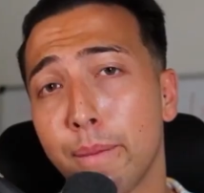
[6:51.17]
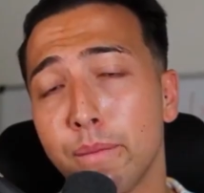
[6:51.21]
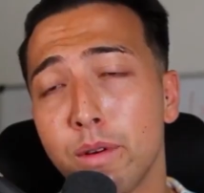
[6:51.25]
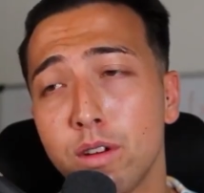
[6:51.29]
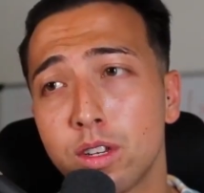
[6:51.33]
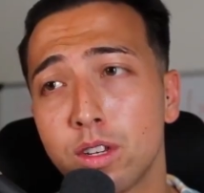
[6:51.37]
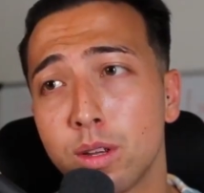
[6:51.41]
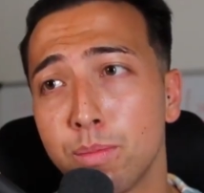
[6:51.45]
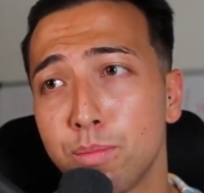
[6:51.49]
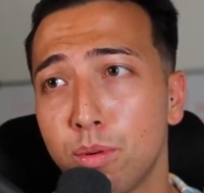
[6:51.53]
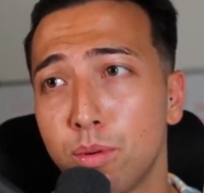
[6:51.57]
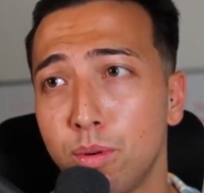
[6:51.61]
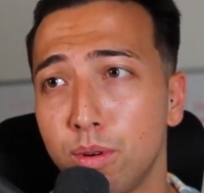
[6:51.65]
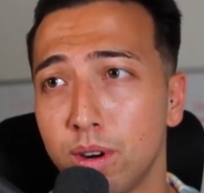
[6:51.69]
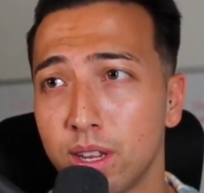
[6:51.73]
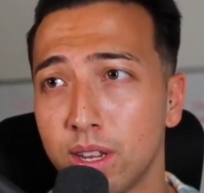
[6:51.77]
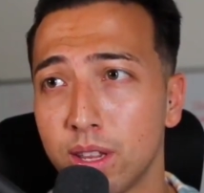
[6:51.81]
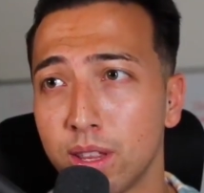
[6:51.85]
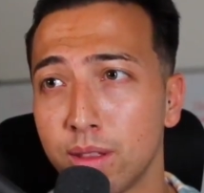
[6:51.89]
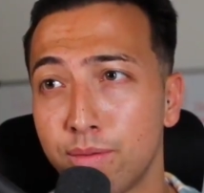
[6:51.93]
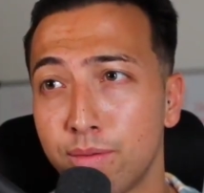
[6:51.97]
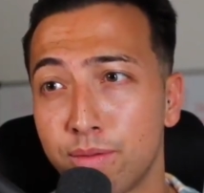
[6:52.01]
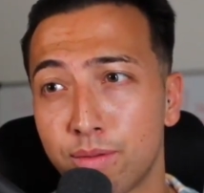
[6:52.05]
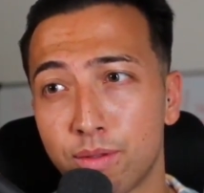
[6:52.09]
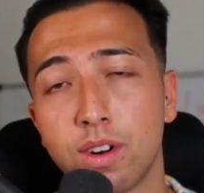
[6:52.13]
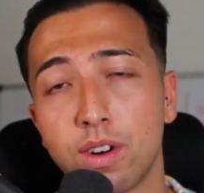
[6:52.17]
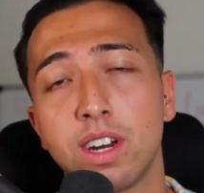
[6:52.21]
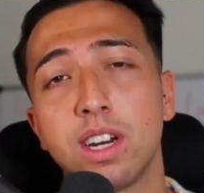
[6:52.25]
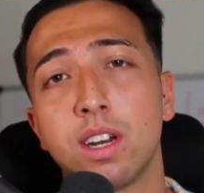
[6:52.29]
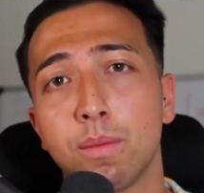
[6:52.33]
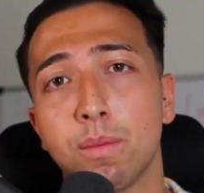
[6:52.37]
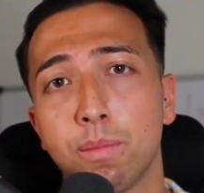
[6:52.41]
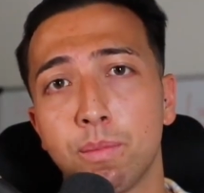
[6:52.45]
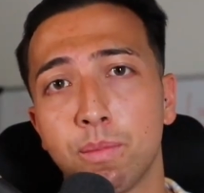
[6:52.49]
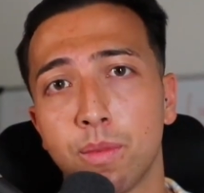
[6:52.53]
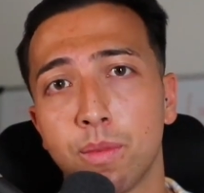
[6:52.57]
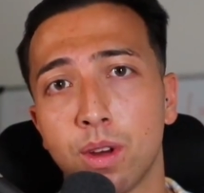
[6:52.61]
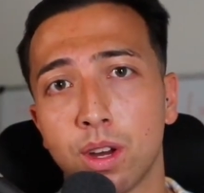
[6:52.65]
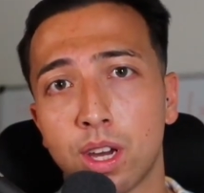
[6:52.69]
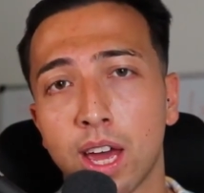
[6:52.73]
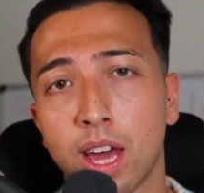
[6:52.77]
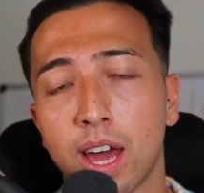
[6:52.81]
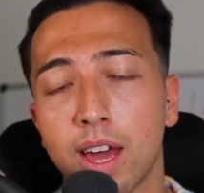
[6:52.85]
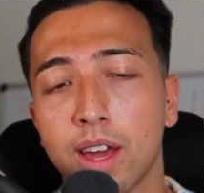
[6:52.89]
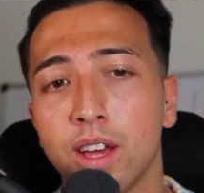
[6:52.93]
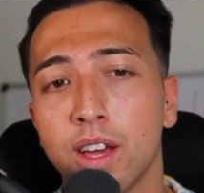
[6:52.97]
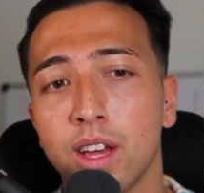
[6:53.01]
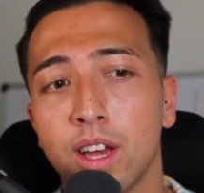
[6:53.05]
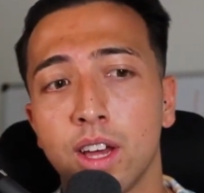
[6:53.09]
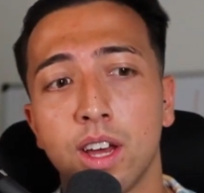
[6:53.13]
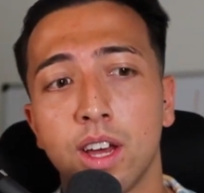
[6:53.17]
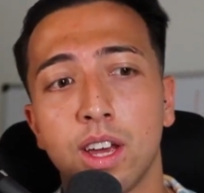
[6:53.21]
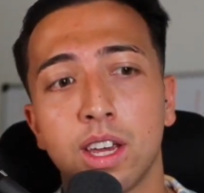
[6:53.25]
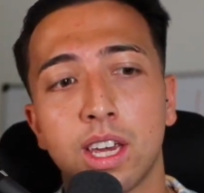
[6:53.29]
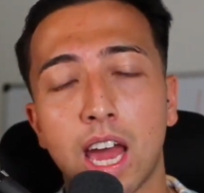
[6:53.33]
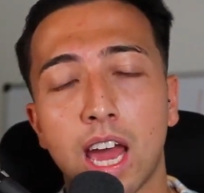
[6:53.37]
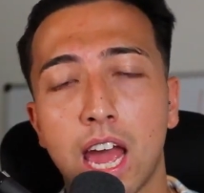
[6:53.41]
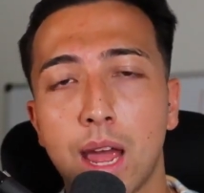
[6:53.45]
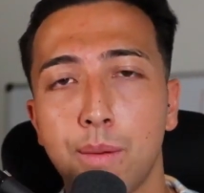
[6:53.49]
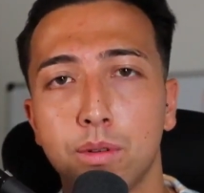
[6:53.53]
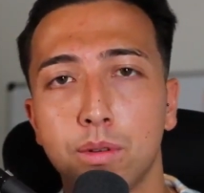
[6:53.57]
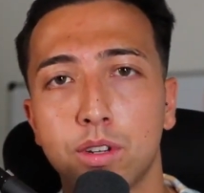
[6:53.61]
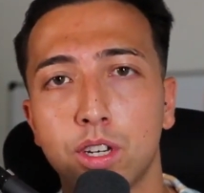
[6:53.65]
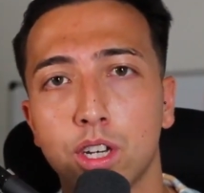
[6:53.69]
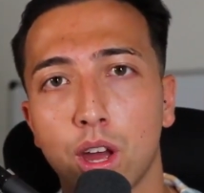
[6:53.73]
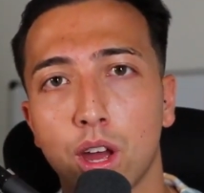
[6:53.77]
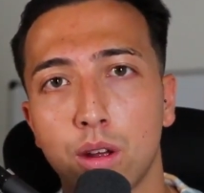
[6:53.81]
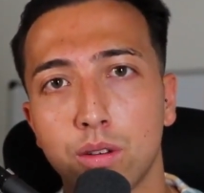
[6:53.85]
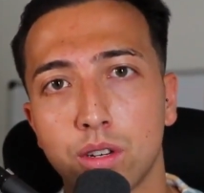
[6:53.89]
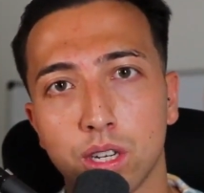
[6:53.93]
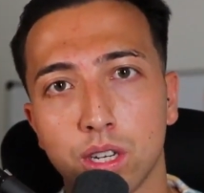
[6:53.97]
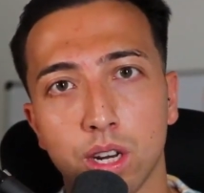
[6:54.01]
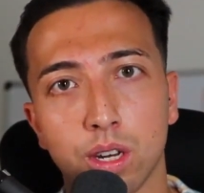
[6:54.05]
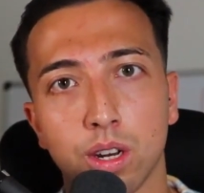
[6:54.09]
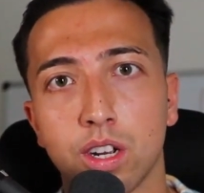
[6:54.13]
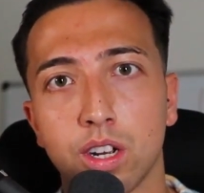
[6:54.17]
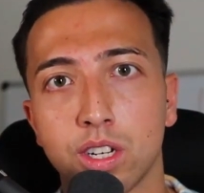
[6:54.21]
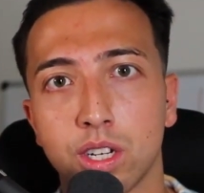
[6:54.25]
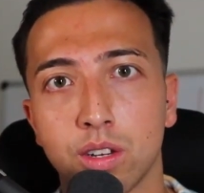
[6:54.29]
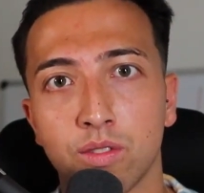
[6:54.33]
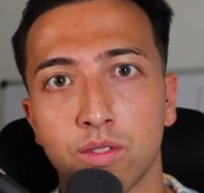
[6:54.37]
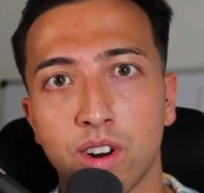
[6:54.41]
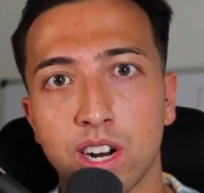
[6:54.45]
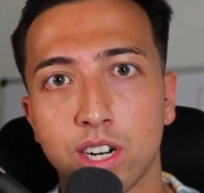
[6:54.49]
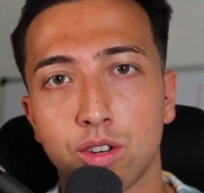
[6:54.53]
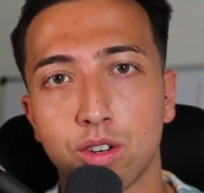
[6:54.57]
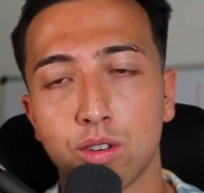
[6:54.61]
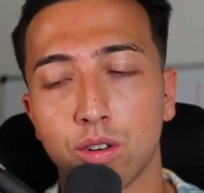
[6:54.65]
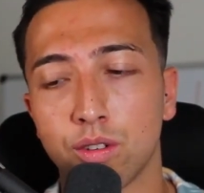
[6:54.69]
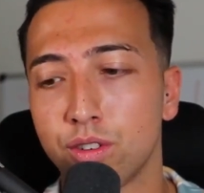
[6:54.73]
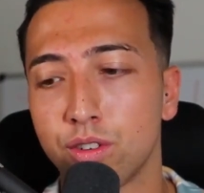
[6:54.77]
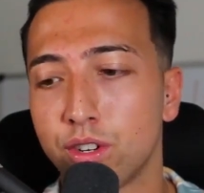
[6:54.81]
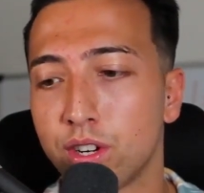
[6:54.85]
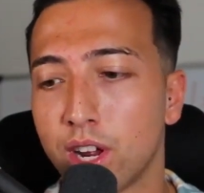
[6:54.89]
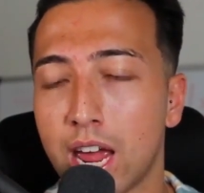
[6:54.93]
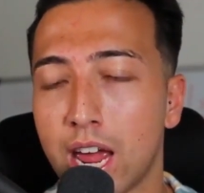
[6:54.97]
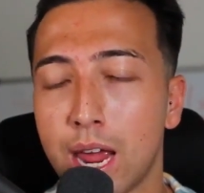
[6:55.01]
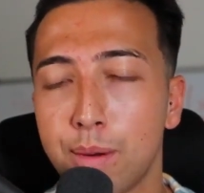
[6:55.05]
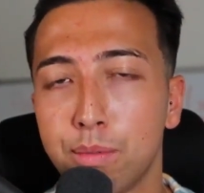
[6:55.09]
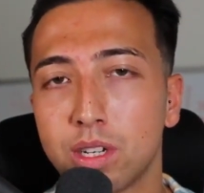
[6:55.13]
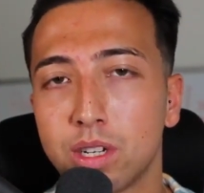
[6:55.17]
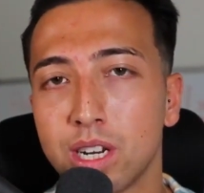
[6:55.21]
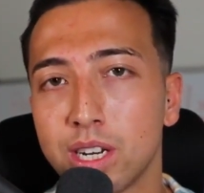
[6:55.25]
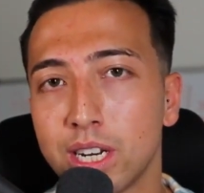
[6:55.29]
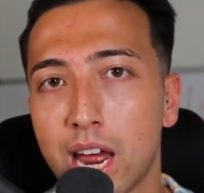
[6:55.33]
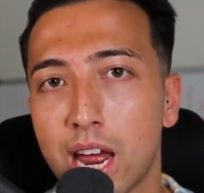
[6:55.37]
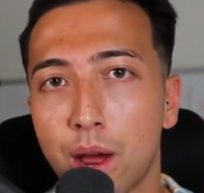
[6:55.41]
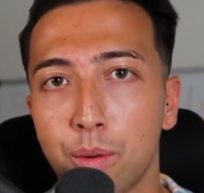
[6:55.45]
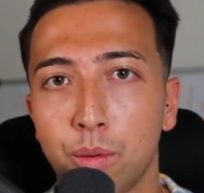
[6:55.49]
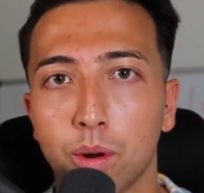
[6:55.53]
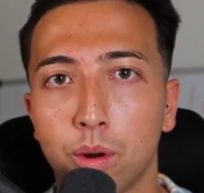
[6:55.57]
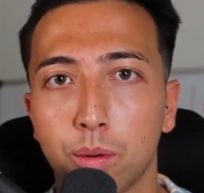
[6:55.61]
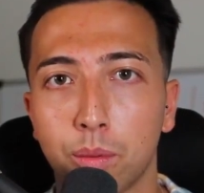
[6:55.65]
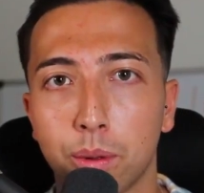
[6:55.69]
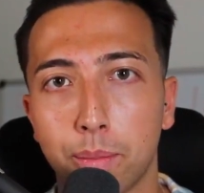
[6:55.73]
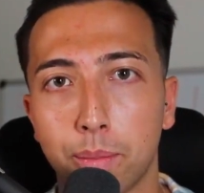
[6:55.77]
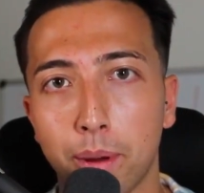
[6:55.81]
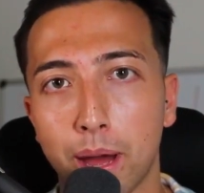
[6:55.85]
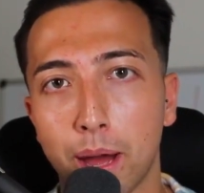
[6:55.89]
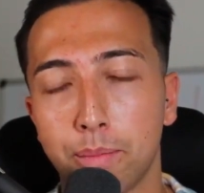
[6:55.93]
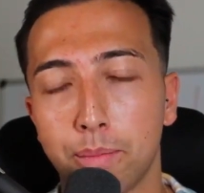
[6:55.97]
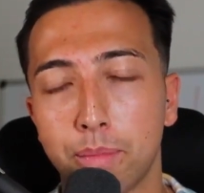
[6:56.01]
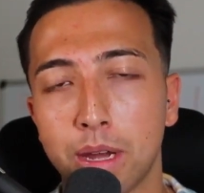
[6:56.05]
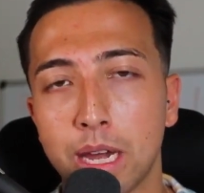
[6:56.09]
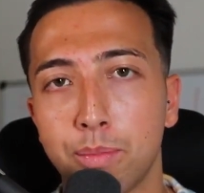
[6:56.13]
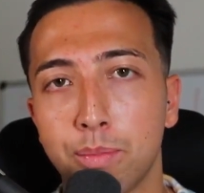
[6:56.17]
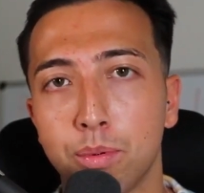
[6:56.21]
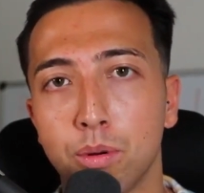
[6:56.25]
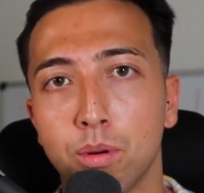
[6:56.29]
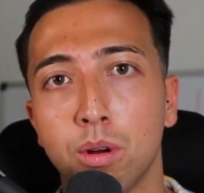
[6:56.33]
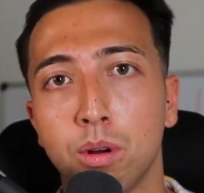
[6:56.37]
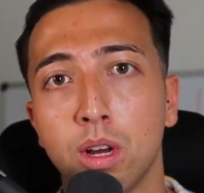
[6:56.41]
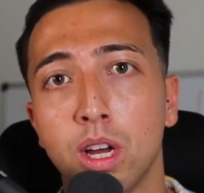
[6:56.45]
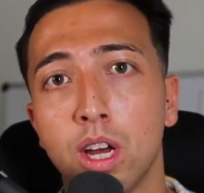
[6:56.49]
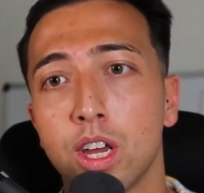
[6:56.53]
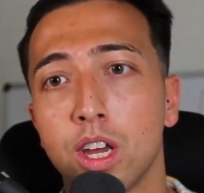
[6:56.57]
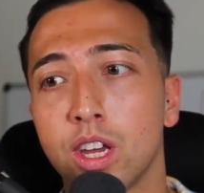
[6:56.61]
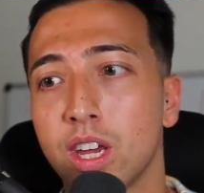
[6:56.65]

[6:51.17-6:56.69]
and most importantly, freedom. Okay, you're able to go to the nicer restaurants. You're able to network with better people.